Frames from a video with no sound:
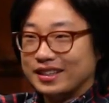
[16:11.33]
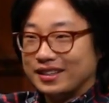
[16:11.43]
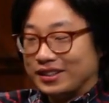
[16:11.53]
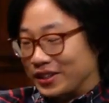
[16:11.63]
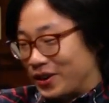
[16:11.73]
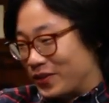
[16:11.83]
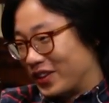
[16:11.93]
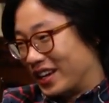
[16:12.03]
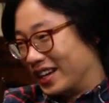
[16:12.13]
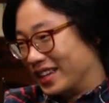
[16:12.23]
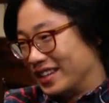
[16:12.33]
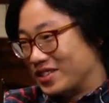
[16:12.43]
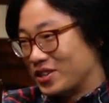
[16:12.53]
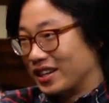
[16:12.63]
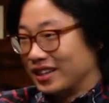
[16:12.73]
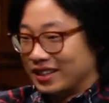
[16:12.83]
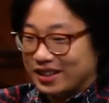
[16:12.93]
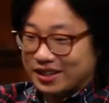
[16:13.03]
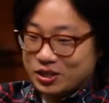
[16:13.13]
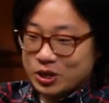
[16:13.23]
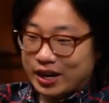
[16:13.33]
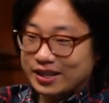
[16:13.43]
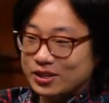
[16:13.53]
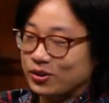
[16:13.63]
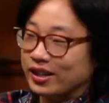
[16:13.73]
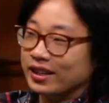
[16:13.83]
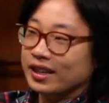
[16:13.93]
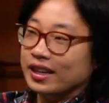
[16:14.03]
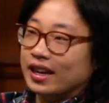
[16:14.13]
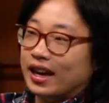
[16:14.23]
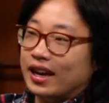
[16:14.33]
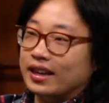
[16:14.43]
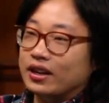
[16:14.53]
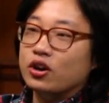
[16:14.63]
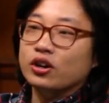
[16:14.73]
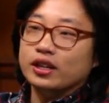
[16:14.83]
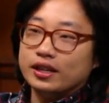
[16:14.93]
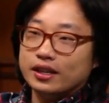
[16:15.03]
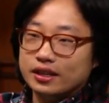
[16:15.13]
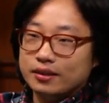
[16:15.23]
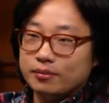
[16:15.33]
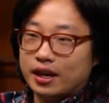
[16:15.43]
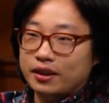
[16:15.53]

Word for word: you know, uh, in, in in the Chinese way. And then Ehrlich, my